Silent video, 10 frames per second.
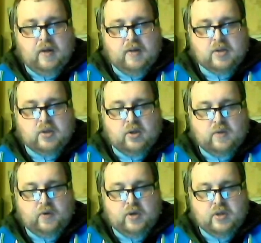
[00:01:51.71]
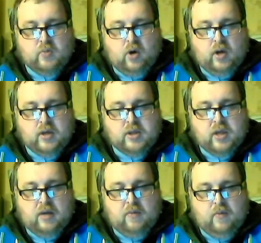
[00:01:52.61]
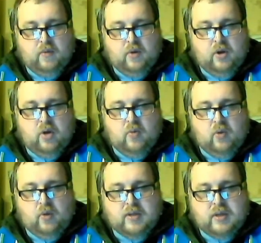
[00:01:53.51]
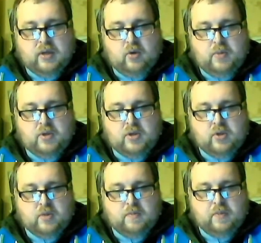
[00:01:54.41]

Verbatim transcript: the search for his watch and requested a group of children